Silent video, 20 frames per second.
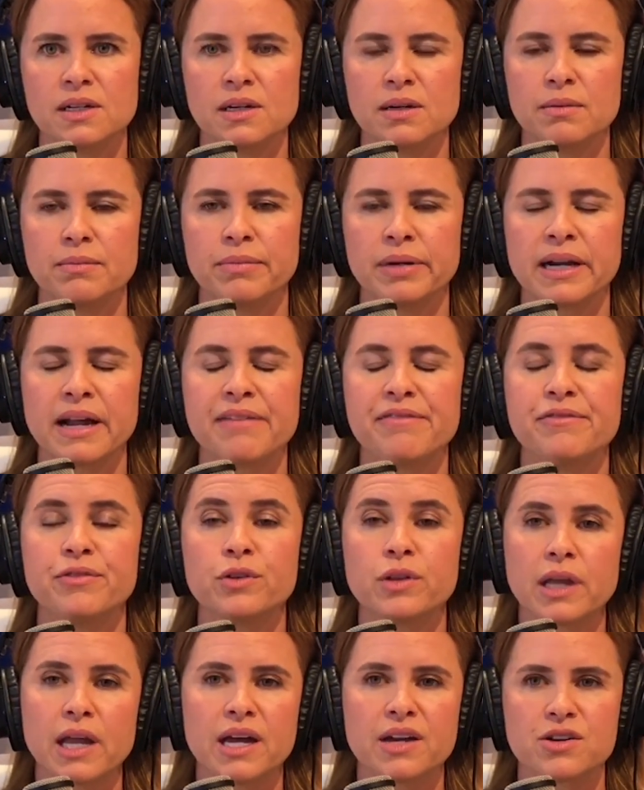but I
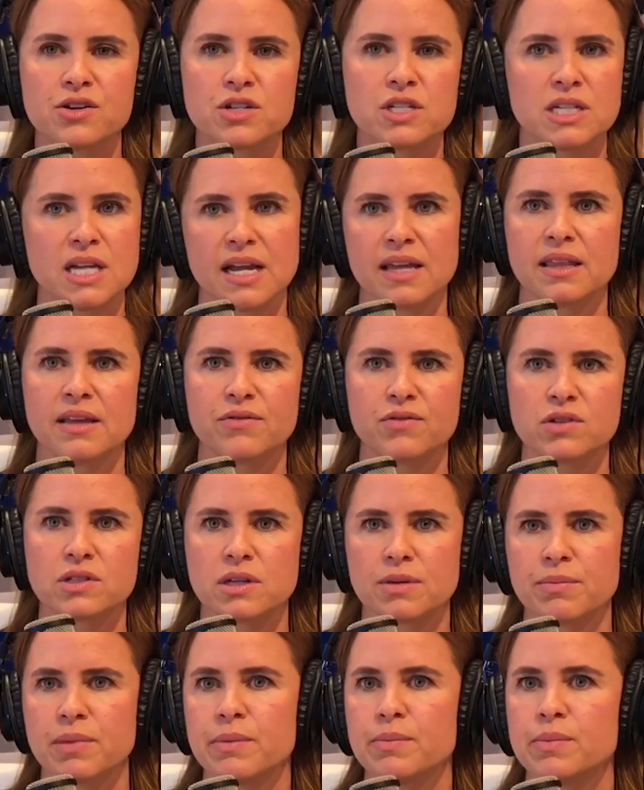fully understand that for
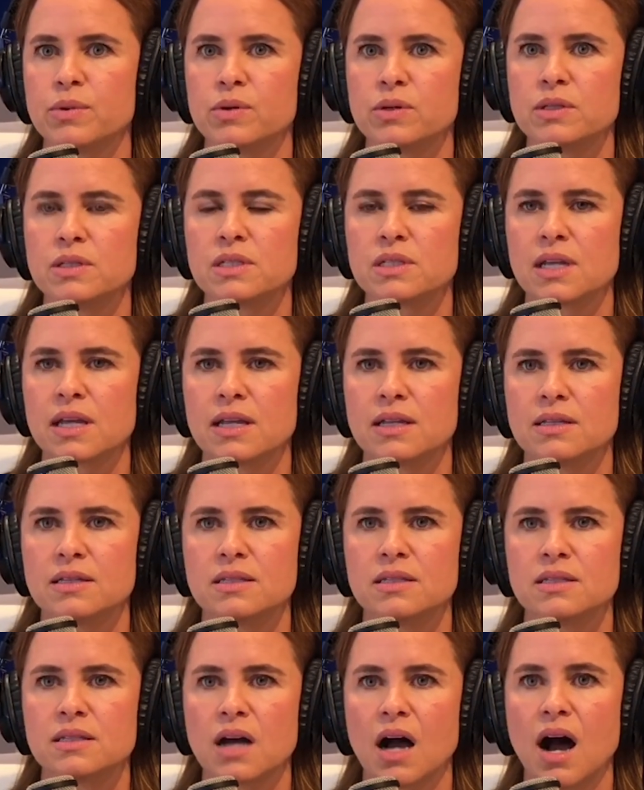some people,
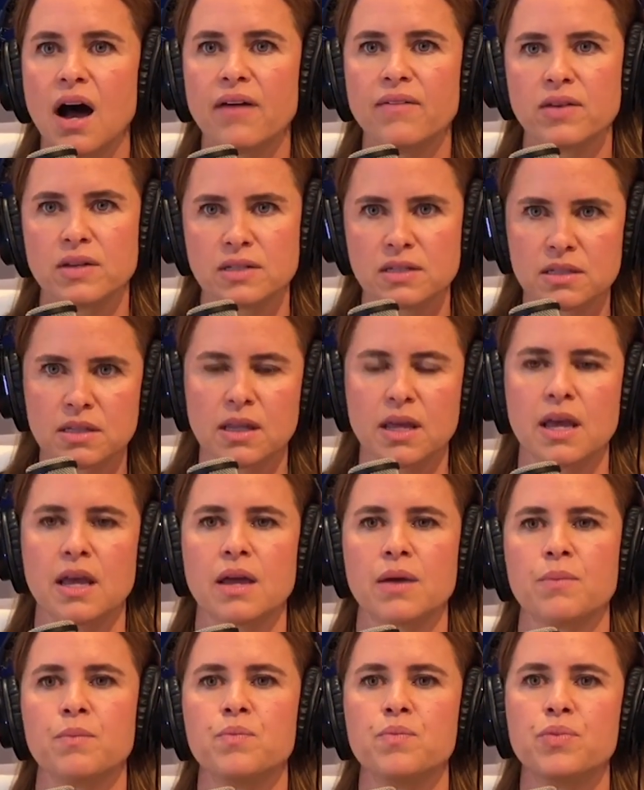it's
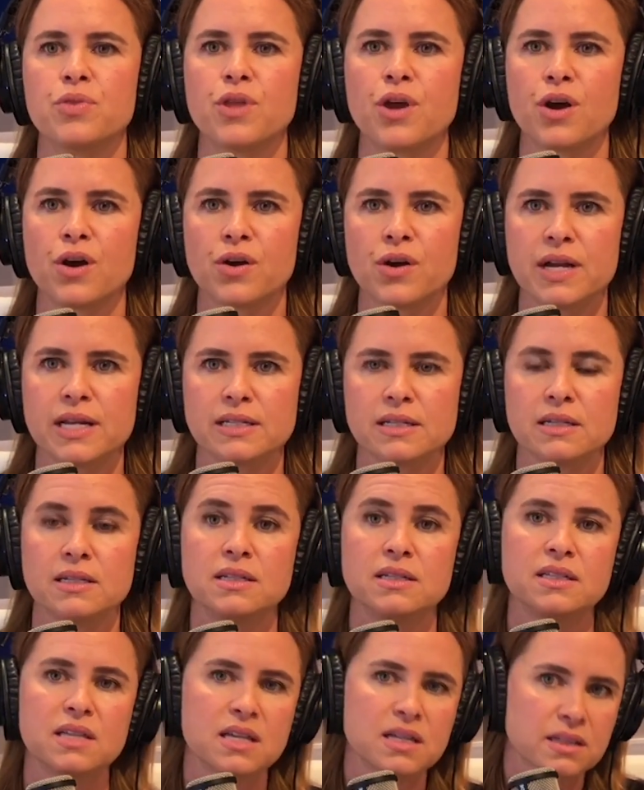obviously there is a
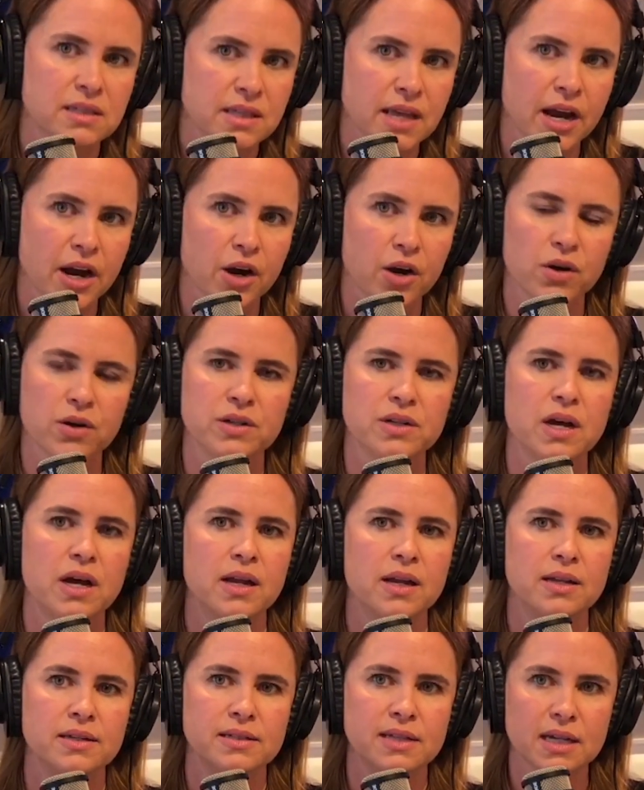disease there,
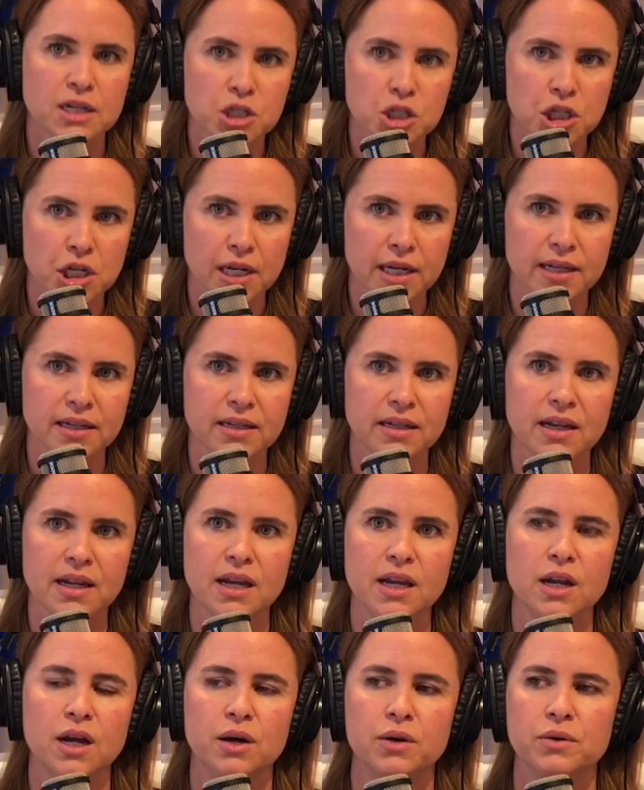an addiction,
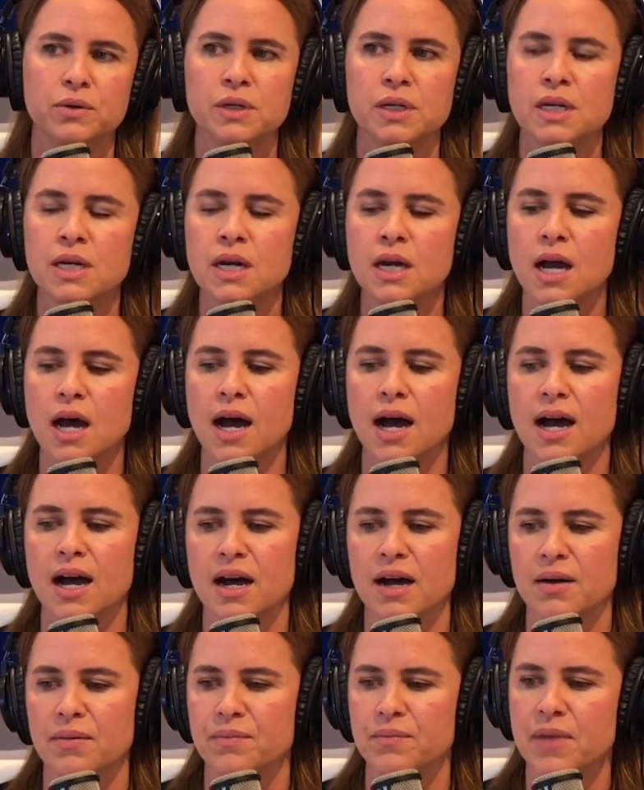you know,
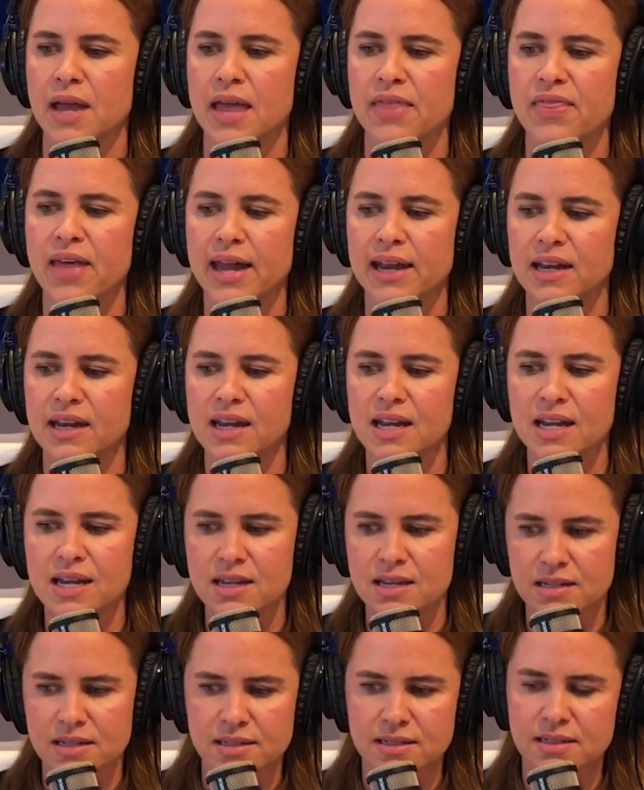and that it
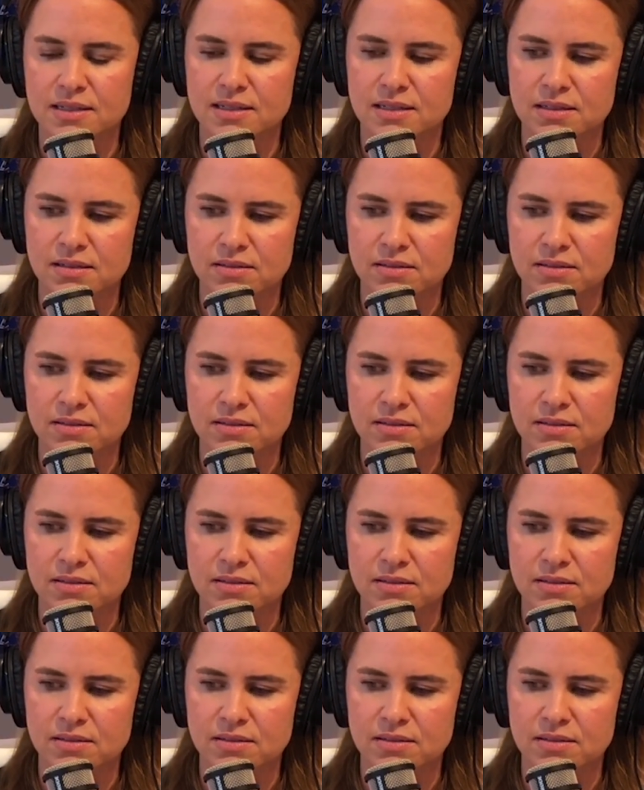is